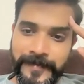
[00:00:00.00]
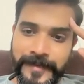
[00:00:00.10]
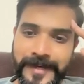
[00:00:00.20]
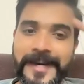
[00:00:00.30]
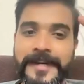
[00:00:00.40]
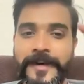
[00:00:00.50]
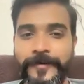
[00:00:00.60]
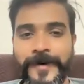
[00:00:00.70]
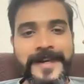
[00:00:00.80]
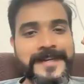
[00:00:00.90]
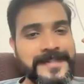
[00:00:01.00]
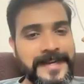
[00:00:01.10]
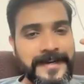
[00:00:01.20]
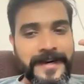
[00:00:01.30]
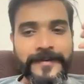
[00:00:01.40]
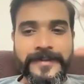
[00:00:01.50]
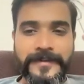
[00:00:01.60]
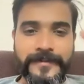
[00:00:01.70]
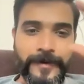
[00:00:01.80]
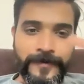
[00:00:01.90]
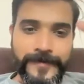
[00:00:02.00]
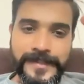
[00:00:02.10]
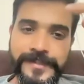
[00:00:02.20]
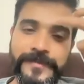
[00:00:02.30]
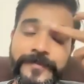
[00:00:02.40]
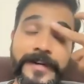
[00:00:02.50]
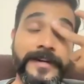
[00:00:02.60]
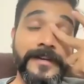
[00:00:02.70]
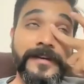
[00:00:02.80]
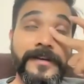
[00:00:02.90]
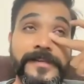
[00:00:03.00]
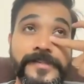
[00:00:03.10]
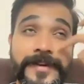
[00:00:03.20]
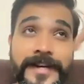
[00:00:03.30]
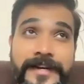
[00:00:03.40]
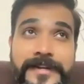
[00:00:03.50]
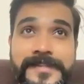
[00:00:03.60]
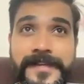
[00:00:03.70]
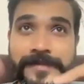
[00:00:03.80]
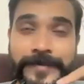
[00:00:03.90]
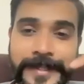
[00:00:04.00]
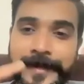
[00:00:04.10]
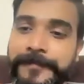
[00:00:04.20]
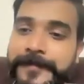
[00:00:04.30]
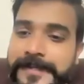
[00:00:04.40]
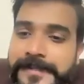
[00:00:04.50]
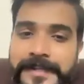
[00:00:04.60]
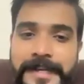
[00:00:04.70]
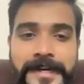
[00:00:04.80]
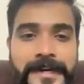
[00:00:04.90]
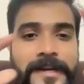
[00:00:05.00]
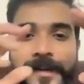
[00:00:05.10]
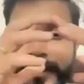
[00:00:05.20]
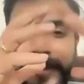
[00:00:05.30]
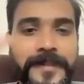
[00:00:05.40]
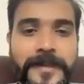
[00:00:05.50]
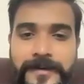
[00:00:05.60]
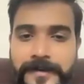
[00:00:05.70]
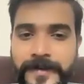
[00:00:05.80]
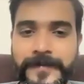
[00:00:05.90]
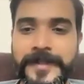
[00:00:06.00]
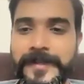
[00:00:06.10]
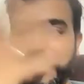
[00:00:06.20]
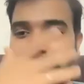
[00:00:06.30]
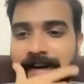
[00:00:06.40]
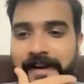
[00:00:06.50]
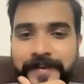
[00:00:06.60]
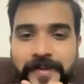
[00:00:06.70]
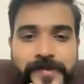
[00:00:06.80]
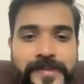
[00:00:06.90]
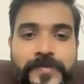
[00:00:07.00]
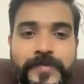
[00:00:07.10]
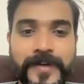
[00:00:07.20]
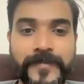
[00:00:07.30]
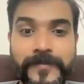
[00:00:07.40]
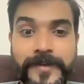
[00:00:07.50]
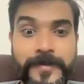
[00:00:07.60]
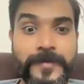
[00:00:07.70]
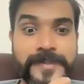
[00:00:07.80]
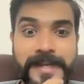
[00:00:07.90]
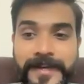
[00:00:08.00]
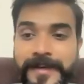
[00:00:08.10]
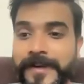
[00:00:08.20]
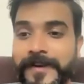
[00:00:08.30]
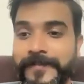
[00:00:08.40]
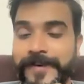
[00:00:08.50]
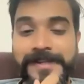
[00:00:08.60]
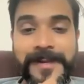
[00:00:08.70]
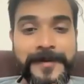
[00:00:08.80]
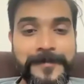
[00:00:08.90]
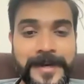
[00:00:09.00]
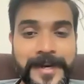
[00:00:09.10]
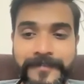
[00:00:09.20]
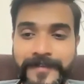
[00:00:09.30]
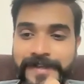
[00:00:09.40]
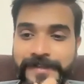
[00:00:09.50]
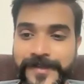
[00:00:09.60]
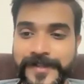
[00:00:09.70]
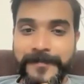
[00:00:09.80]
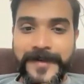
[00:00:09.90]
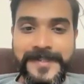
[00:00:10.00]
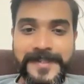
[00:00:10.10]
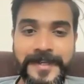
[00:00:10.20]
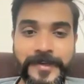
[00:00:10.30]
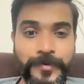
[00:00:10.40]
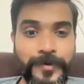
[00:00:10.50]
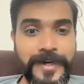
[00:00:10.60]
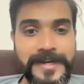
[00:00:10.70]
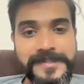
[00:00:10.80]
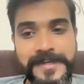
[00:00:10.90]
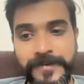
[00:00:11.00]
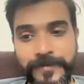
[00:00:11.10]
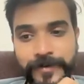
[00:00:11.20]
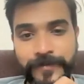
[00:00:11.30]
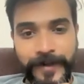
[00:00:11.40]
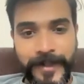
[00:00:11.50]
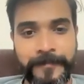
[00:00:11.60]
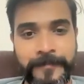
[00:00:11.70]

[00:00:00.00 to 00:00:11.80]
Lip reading: And I'll tell you how the conversation went. So when I discussed with them, they said that none of the other traffic sources work. It was like first time in my life I saw somebody say that Google Ads didn't work for them,